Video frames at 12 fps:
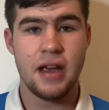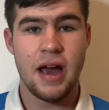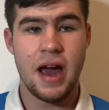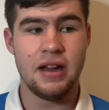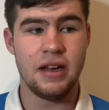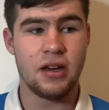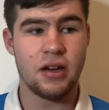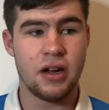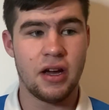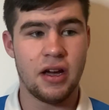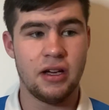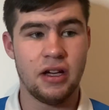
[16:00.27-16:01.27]
and you're
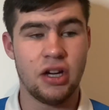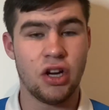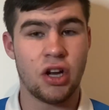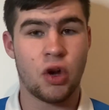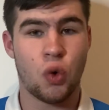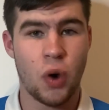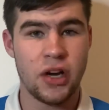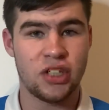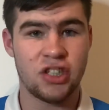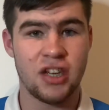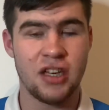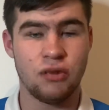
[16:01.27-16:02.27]
gonna
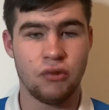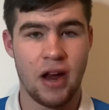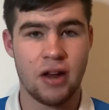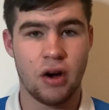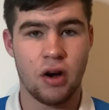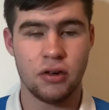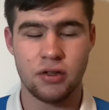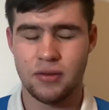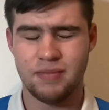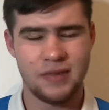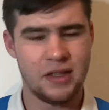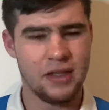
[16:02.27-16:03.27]
question his record.
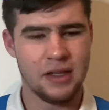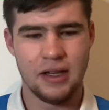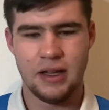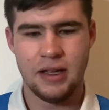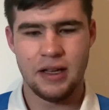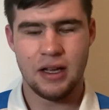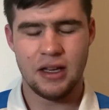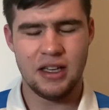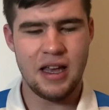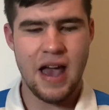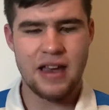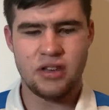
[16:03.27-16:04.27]

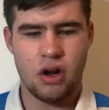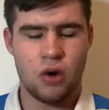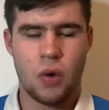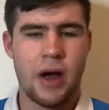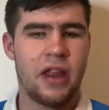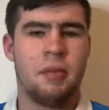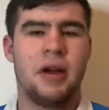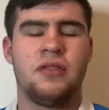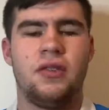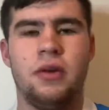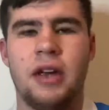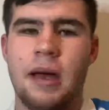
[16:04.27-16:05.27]
Yeah, he's gone quiet the past
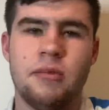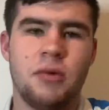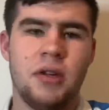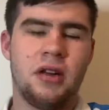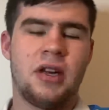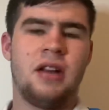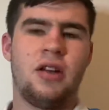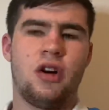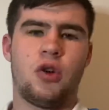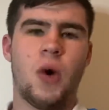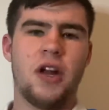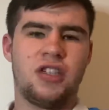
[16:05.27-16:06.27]
few games, but you cannot
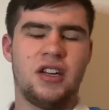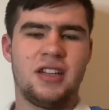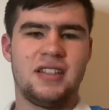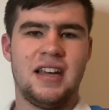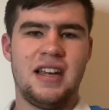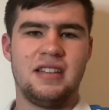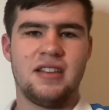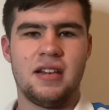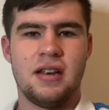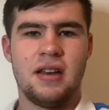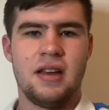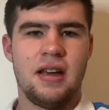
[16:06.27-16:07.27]
question a season
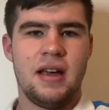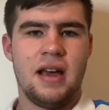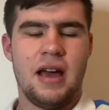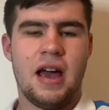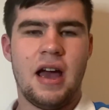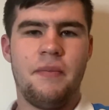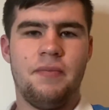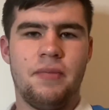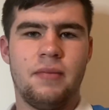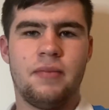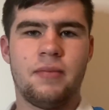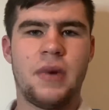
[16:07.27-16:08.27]

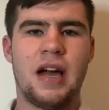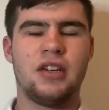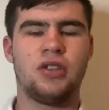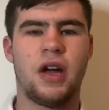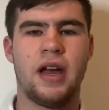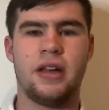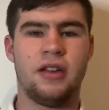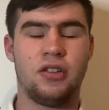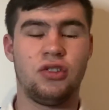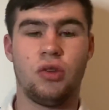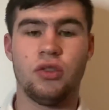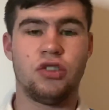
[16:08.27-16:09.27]
by a striker that's
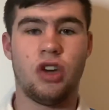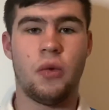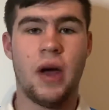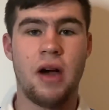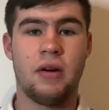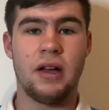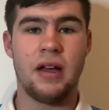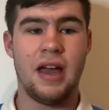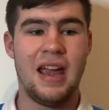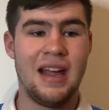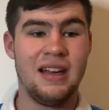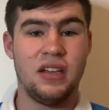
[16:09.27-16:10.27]
done so well
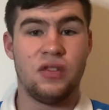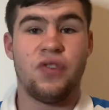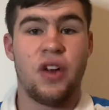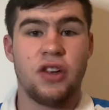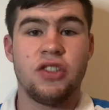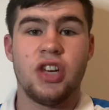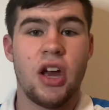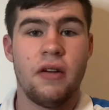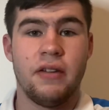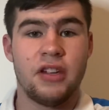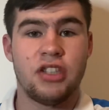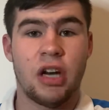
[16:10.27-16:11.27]
in his first year
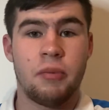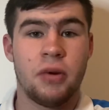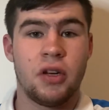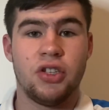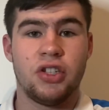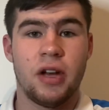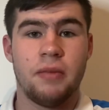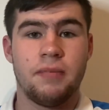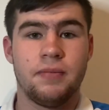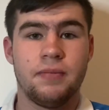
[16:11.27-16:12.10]
in the Championship.